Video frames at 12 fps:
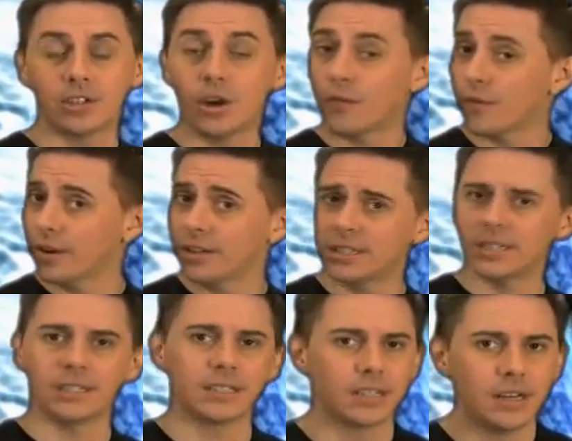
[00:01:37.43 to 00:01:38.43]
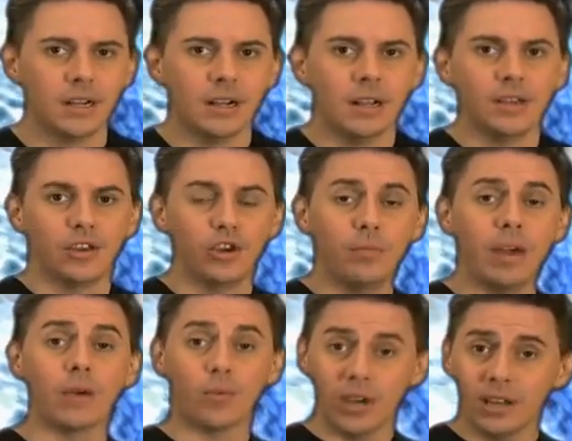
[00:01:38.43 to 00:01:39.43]
So, for instance, you
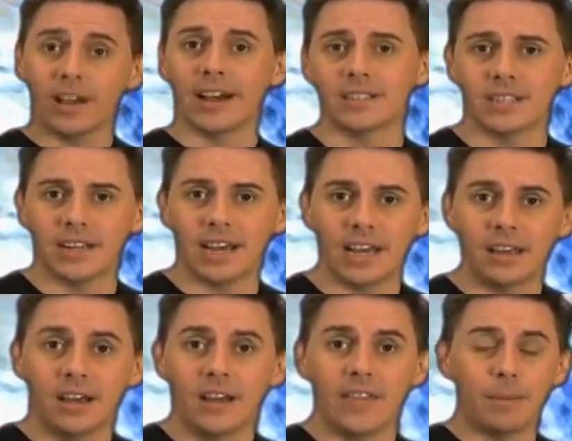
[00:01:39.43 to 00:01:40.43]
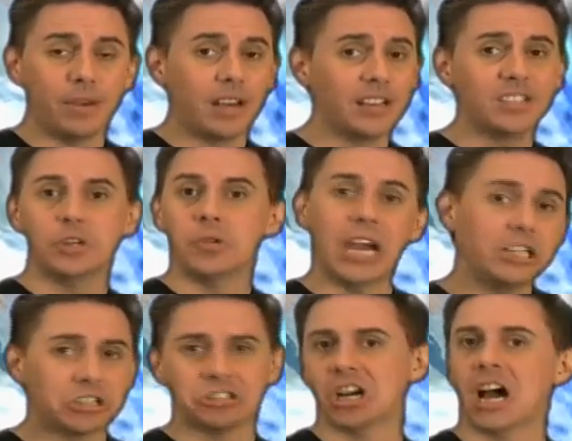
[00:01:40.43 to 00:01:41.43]
may realize today that because you
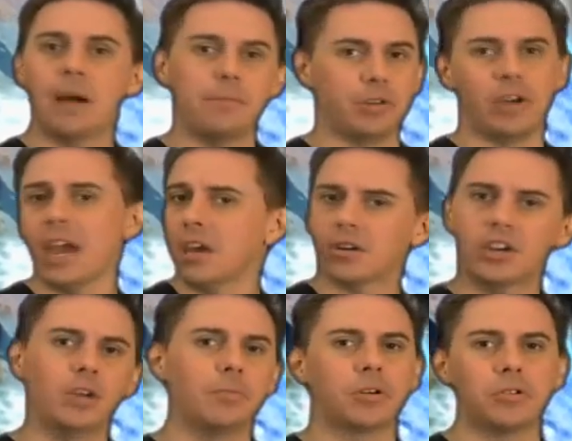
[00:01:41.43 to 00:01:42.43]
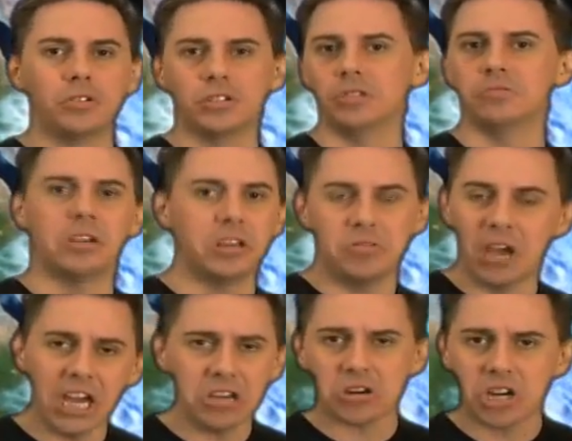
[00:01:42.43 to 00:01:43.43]
hate your job and you hate your cubicle and you, you
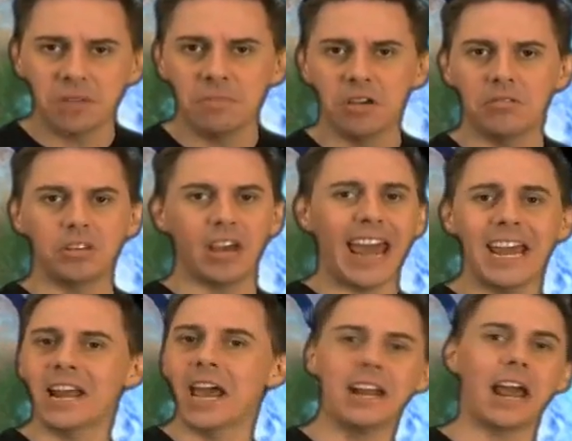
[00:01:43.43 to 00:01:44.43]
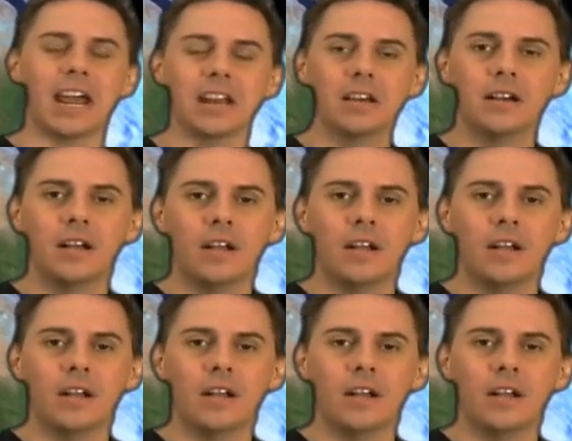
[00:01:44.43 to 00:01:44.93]
hate your commute and you hate, hate, hate,